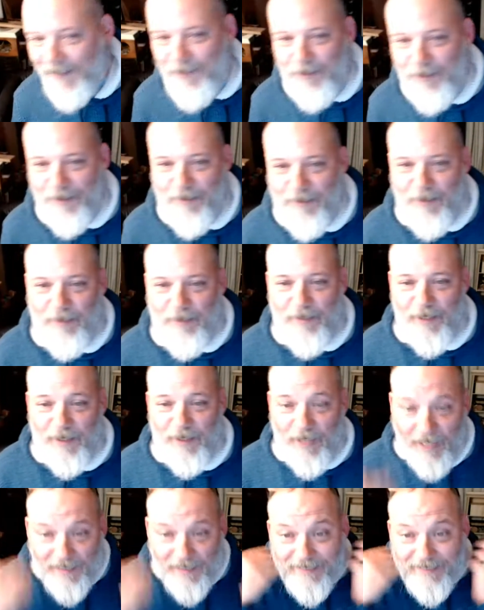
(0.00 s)
trim your
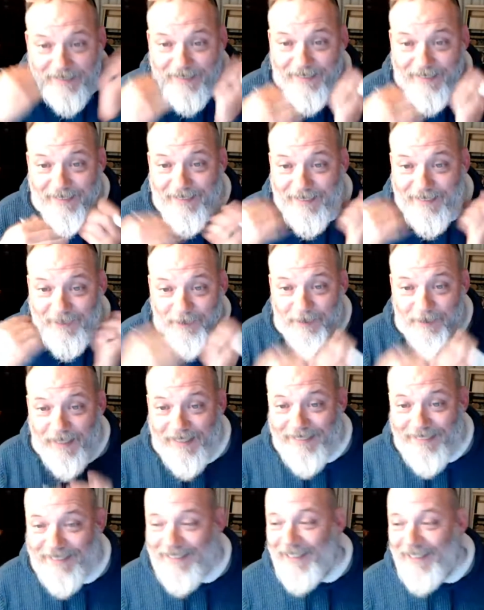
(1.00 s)
beard. I just did 2
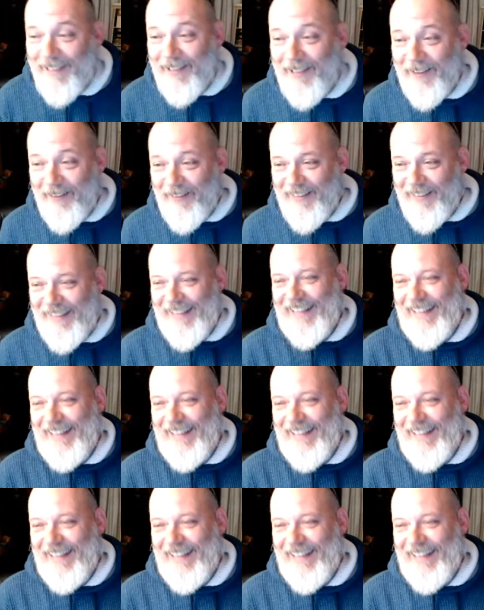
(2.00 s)
days ago.